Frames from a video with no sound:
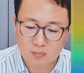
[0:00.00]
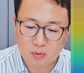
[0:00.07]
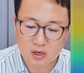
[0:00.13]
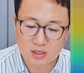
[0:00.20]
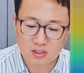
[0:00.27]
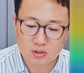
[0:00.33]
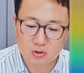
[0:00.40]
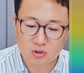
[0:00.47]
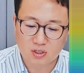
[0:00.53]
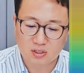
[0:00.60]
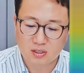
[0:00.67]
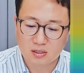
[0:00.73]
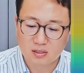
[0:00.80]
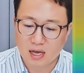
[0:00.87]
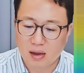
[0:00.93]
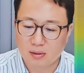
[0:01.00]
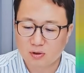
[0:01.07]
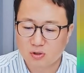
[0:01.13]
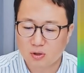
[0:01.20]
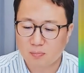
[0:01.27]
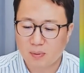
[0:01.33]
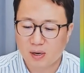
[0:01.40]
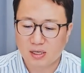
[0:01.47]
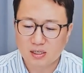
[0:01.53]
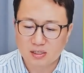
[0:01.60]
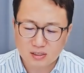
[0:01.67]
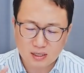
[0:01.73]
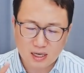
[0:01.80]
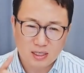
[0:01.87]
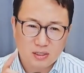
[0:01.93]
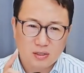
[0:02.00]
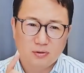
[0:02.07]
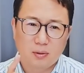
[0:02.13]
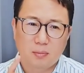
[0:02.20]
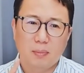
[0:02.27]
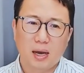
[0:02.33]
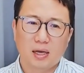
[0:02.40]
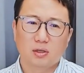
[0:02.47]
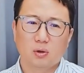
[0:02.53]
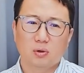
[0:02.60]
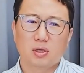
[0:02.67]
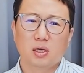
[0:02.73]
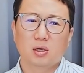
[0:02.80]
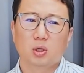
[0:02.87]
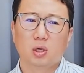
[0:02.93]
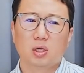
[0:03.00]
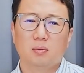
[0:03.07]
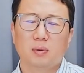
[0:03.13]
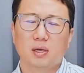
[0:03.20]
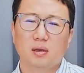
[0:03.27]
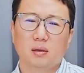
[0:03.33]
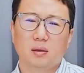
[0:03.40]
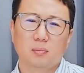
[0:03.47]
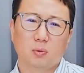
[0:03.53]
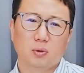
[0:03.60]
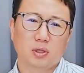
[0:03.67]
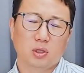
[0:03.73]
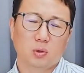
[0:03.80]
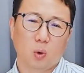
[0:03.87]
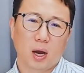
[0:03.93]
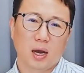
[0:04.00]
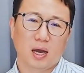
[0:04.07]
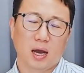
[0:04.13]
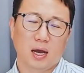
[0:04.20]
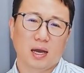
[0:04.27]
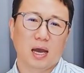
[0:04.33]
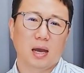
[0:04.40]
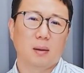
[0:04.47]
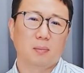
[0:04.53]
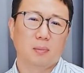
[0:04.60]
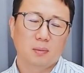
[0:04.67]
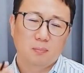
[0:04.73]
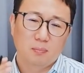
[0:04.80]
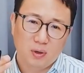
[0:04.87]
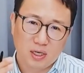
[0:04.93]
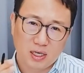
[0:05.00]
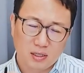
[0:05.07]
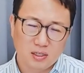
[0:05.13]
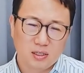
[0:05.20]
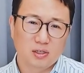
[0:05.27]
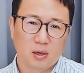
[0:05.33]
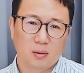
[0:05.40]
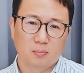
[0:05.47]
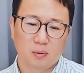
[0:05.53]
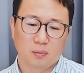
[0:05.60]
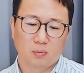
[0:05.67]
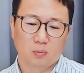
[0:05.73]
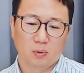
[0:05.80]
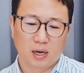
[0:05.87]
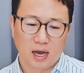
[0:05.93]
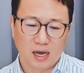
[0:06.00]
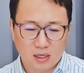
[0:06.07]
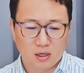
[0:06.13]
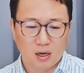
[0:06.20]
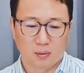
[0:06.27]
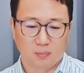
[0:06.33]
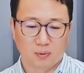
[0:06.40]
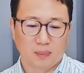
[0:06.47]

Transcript: price increases have a tremendous negative impact on the economy, which is why I am bringing this up. We end up